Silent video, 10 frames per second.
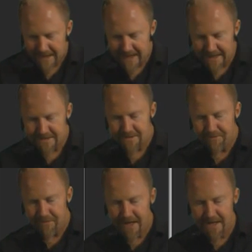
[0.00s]
And
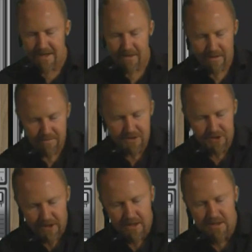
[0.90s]
then I'm going to
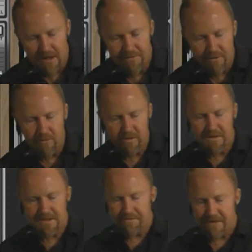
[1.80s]
show you a few more of
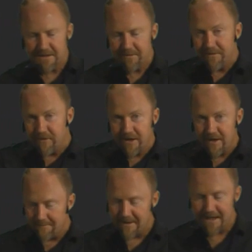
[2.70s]
these effects before I
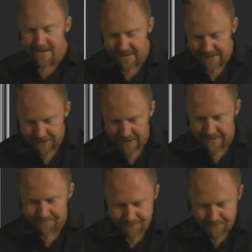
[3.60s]
come back to that track.